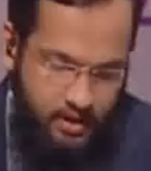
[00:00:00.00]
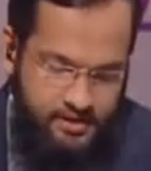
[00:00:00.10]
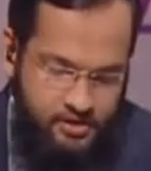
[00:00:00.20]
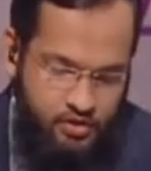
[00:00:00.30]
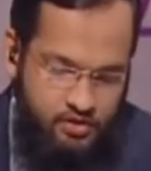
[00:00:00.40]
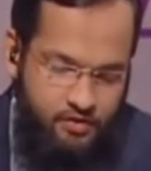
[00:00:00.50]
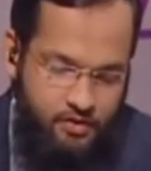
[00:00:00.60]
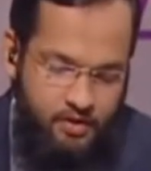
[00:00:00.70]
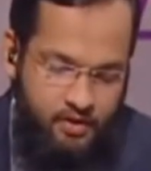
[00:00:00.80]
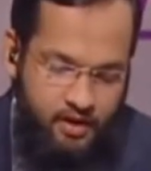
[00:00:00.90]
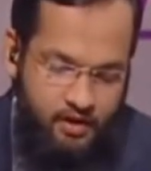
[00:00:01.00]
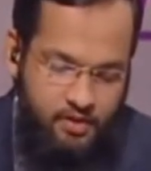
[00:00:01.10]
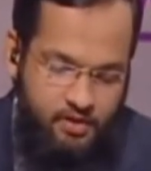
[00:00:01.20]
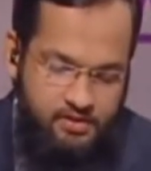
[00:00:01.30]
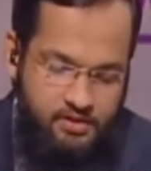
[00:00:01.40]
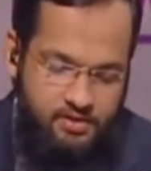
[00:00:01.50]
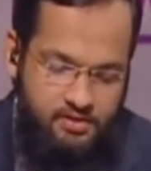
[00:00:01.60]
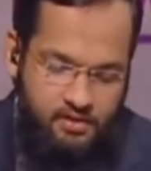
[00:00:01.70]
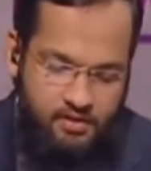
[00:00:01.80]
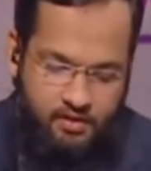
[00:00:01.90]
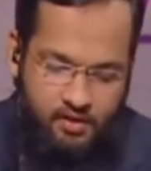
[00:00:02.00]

Last question from Brother Ayman. He says uh,